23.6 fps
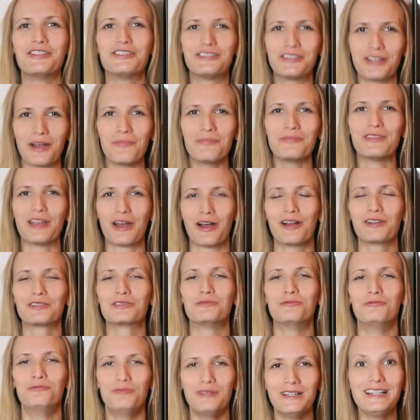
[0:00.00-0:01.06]
Some
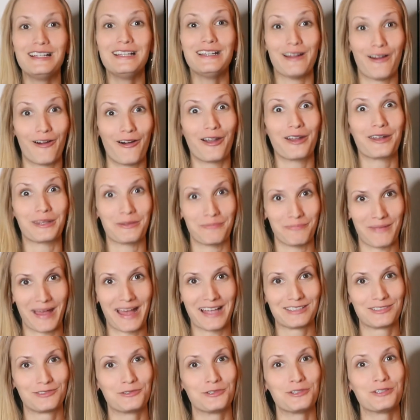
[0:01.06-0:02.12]
dogs really are the
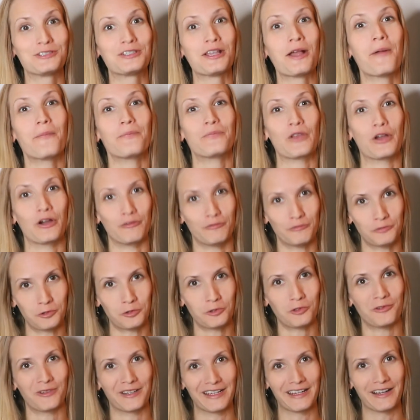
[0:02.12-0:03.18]
masters of
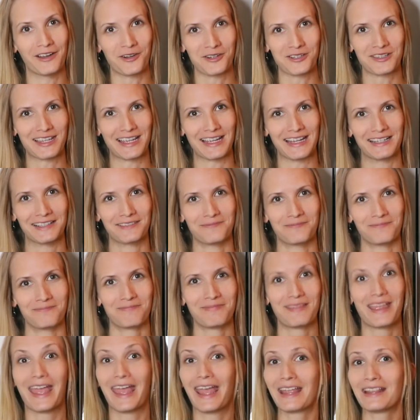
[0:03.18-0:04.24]
drooling, aren't they?
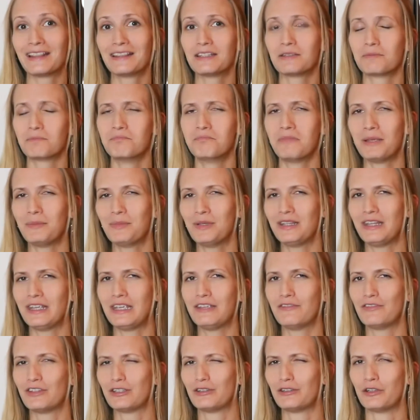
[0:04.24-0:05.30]
And maybe they
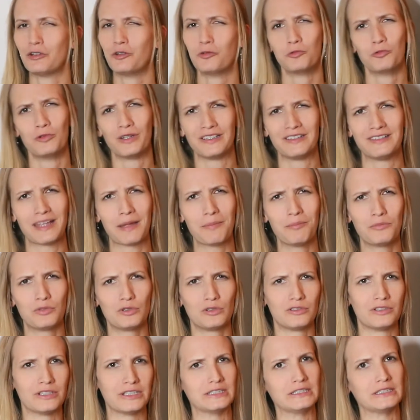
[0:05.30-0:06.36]
even
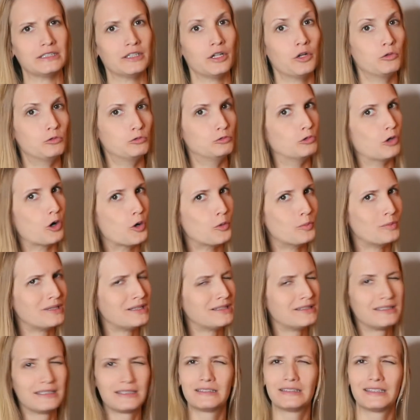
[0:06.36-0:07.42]
resemble the
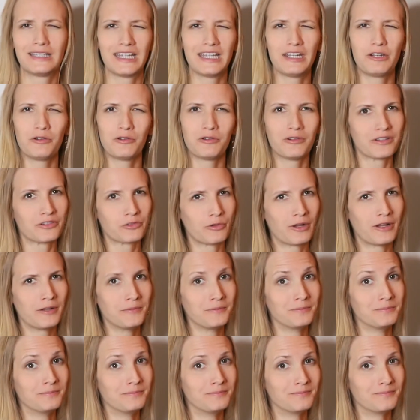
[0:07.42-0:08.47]
Roman dictator as well.